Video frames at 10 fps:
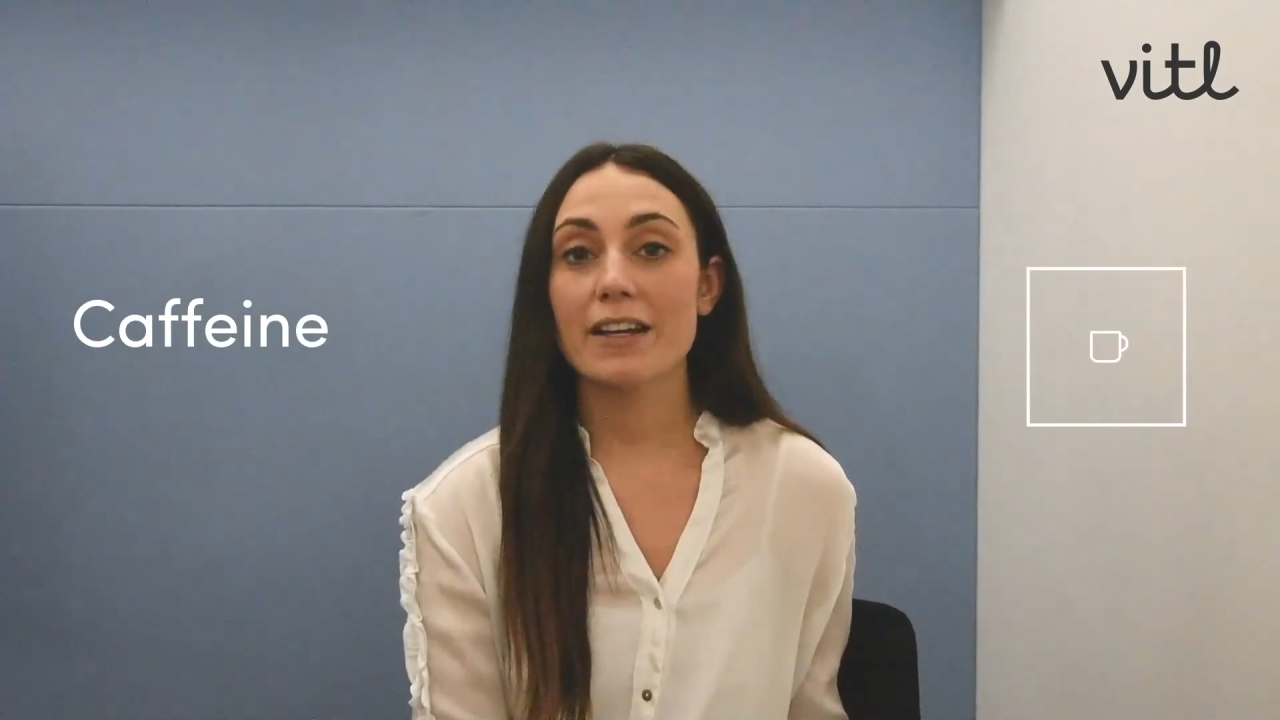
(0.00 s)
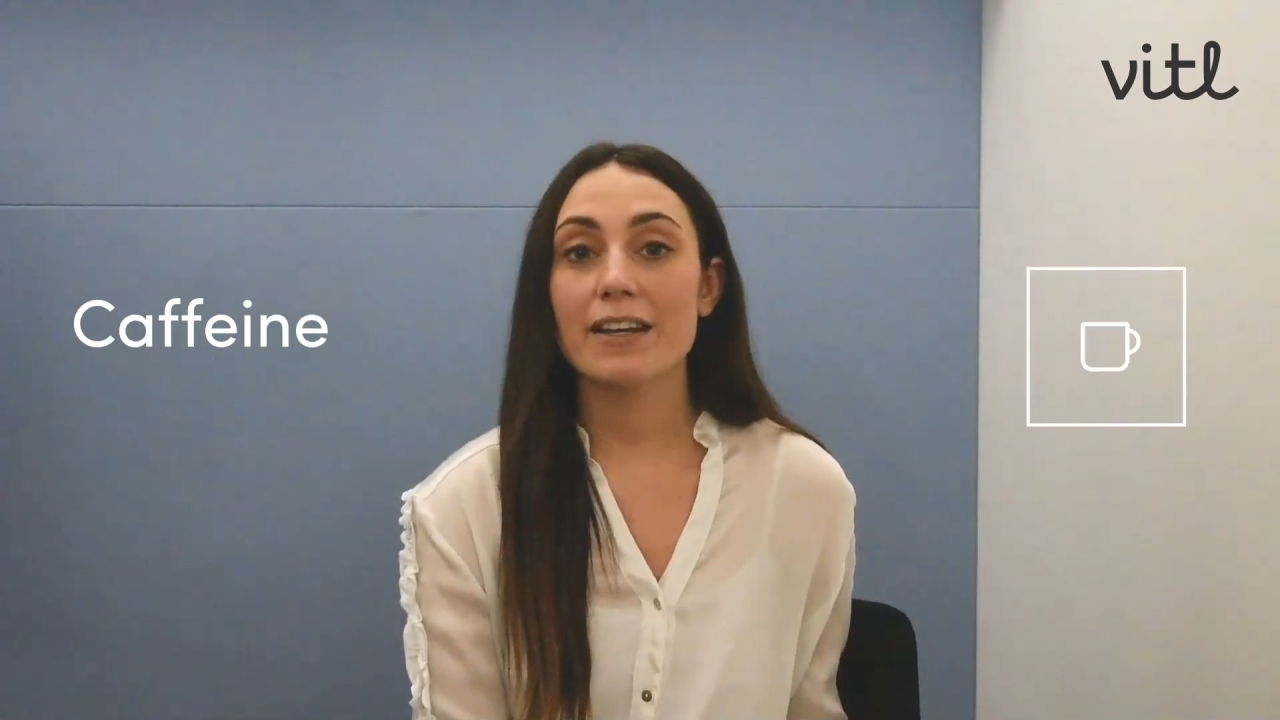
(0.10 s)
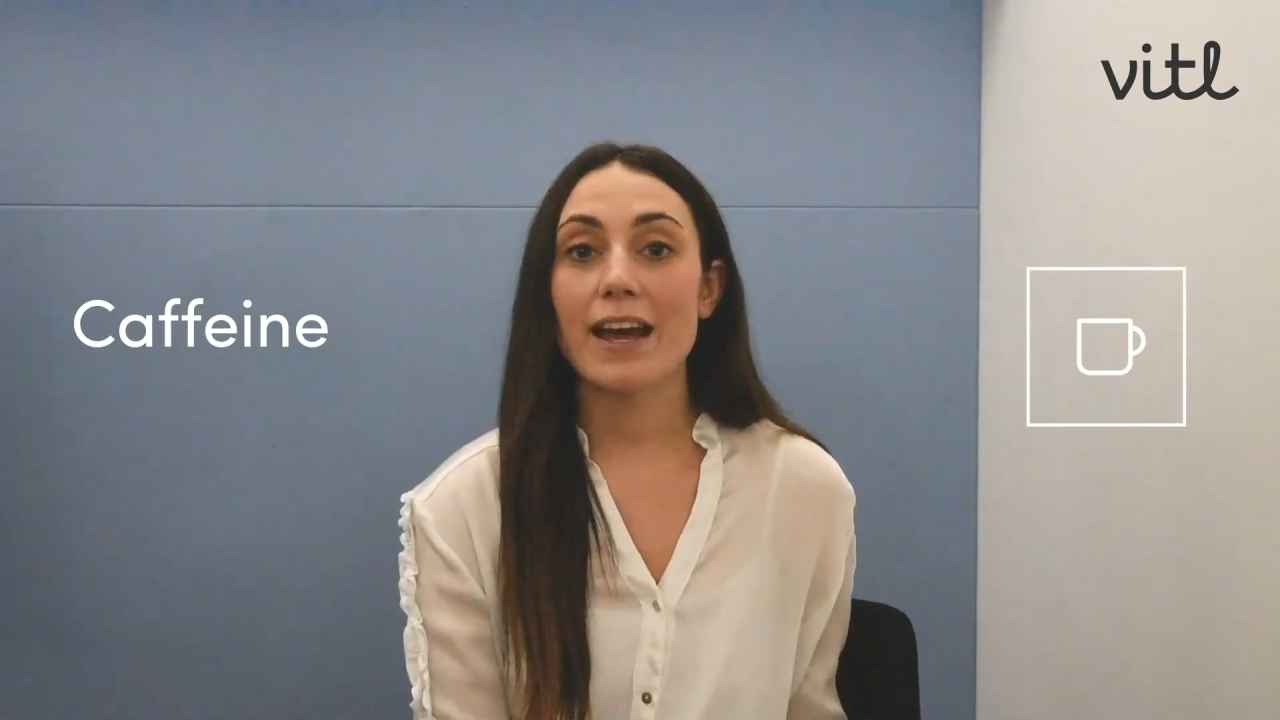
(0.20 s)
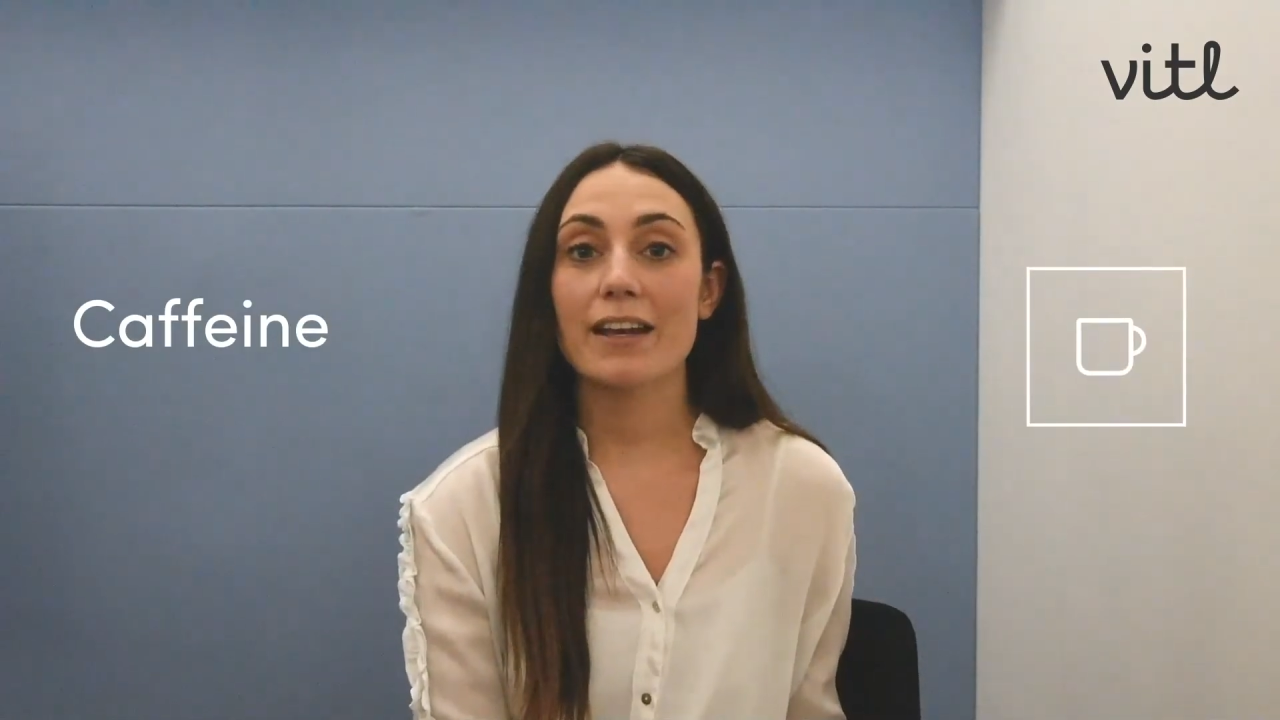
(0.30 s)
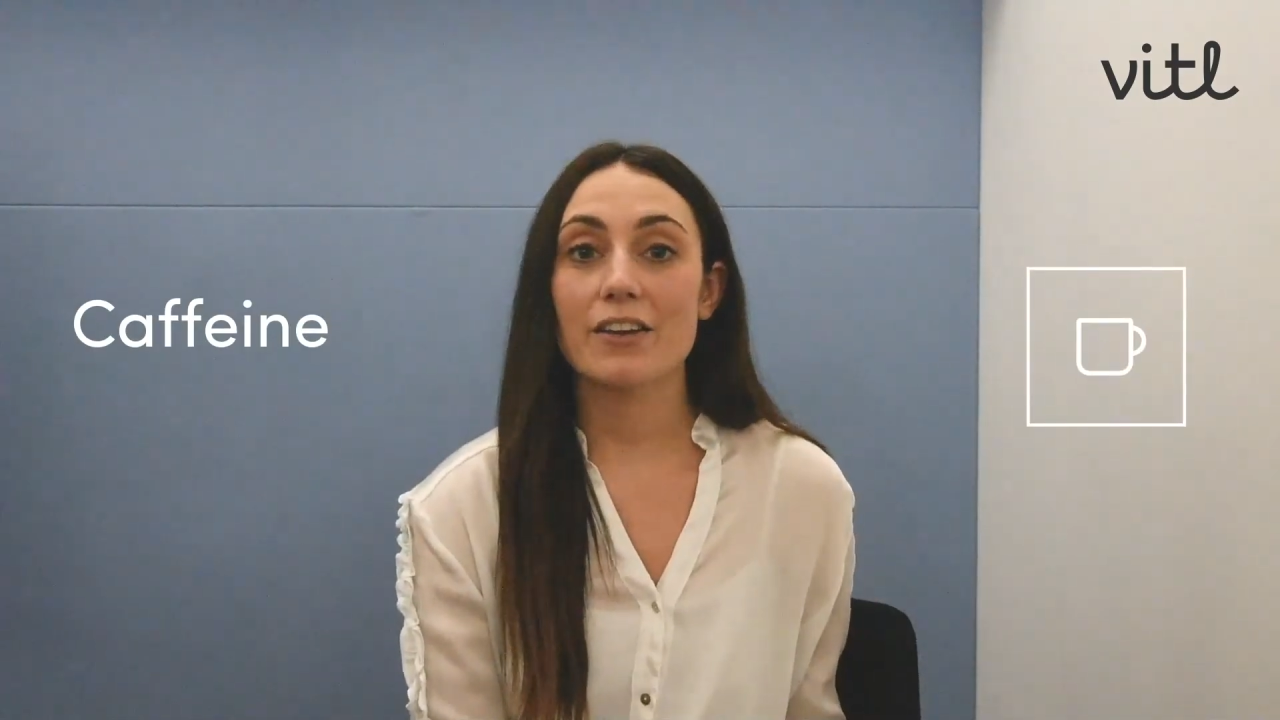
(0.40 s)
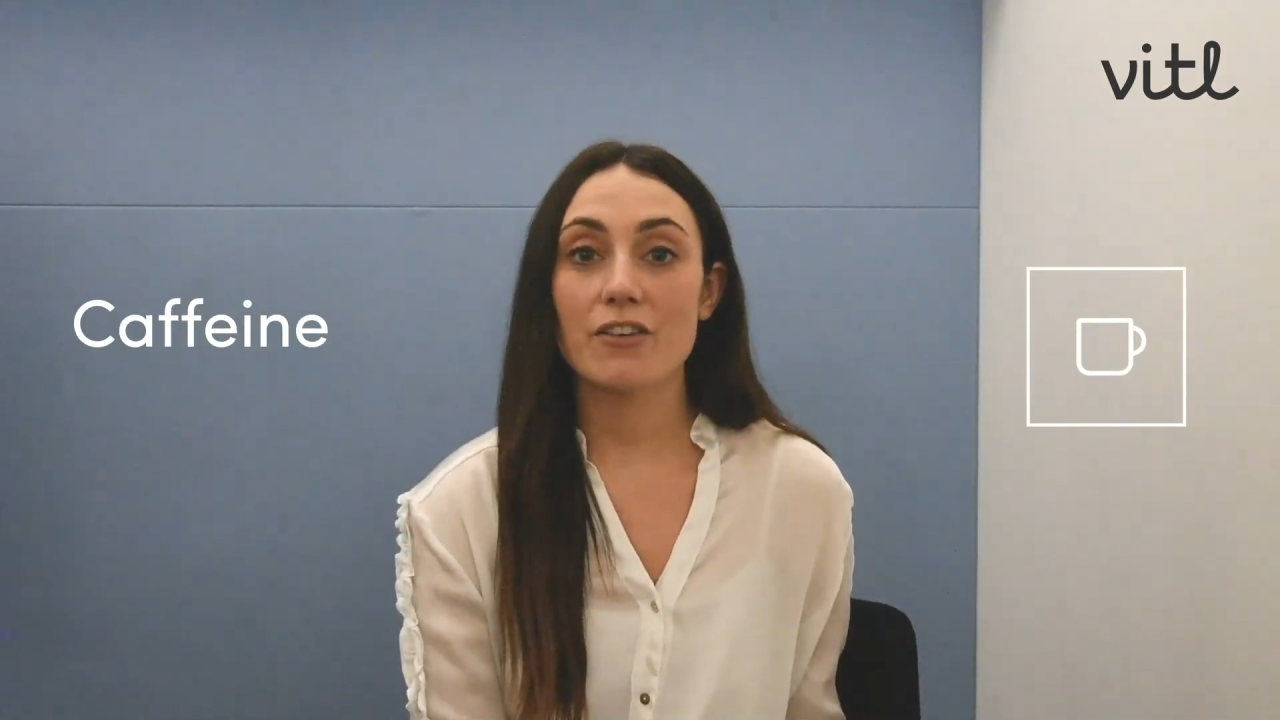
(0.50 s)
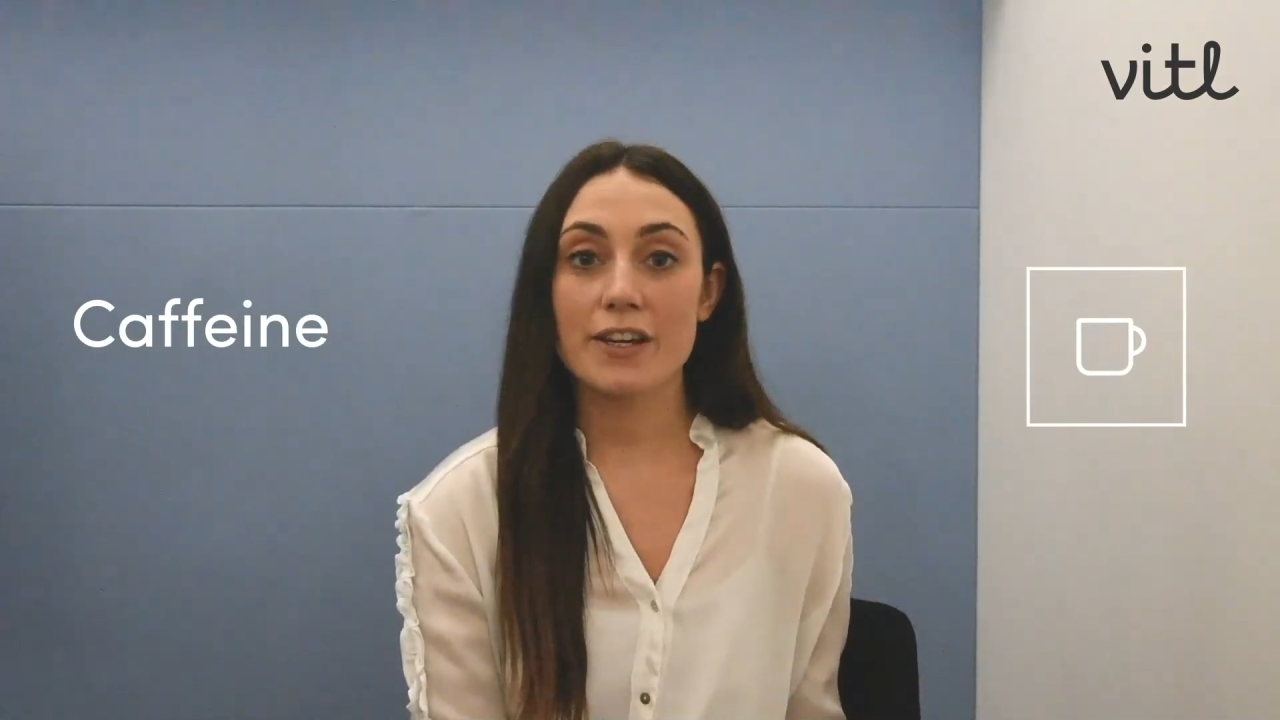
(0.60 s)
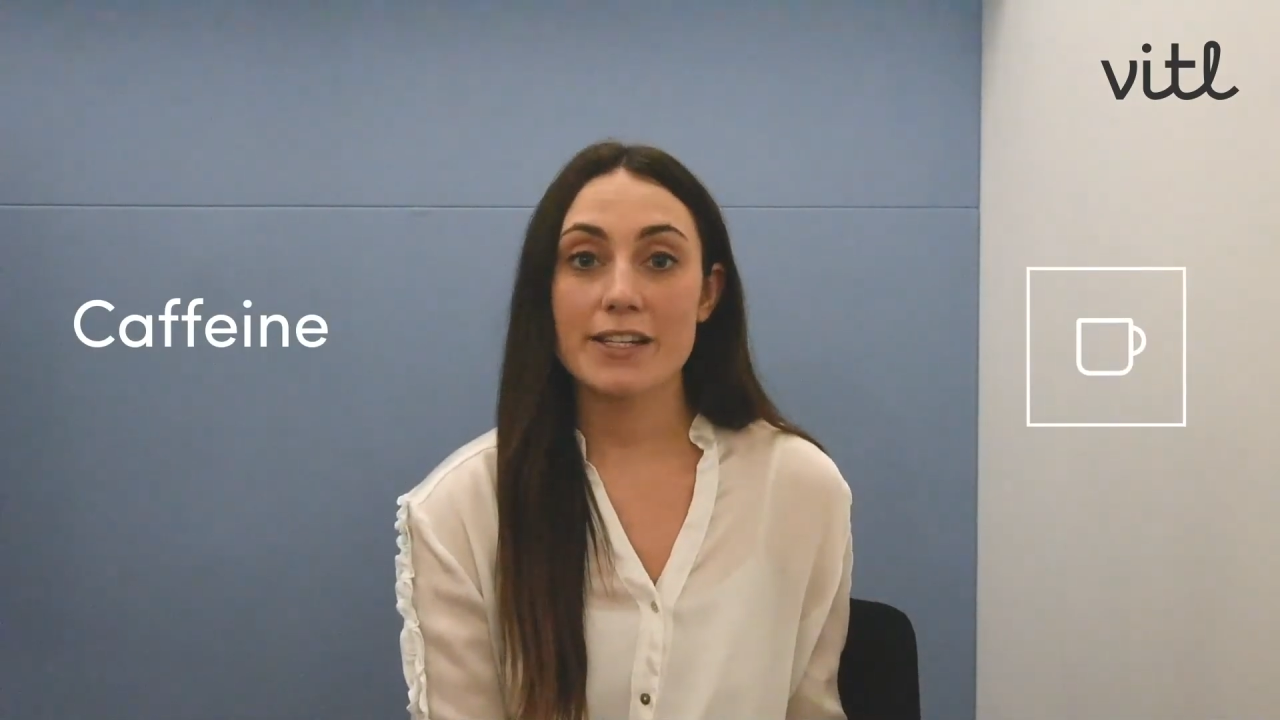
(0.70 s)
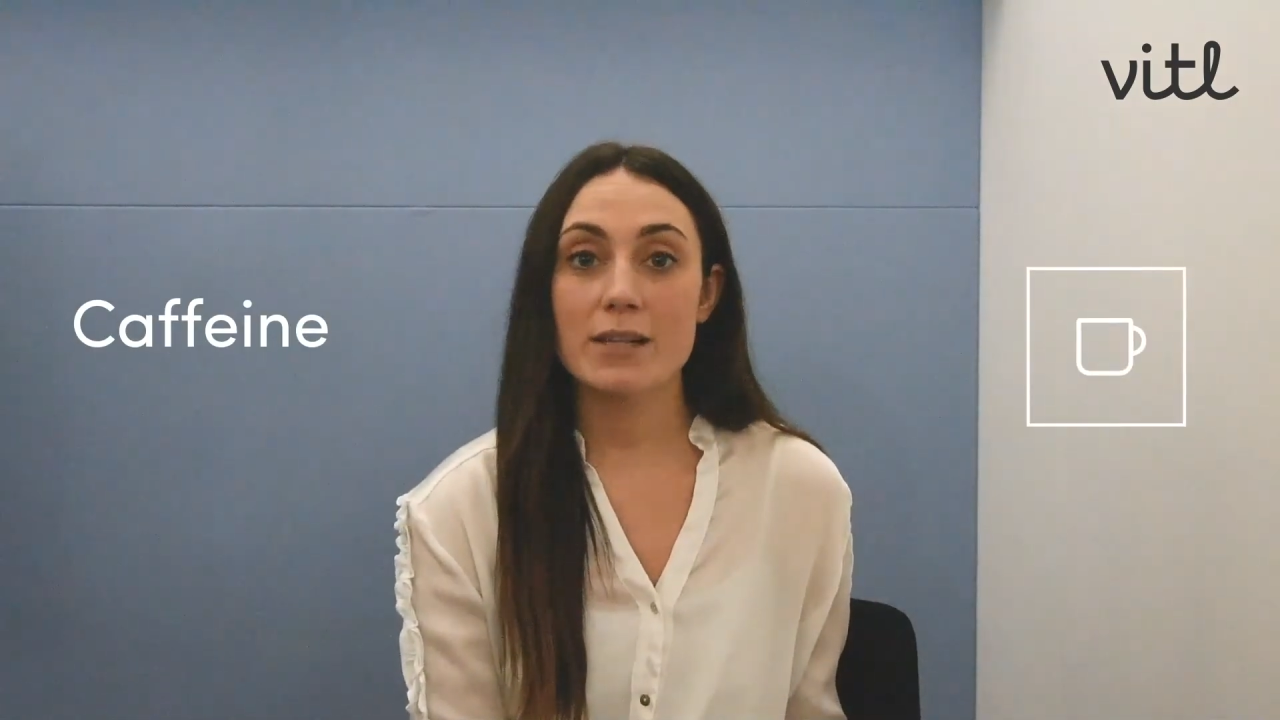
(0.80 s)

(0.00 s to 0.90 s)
can increase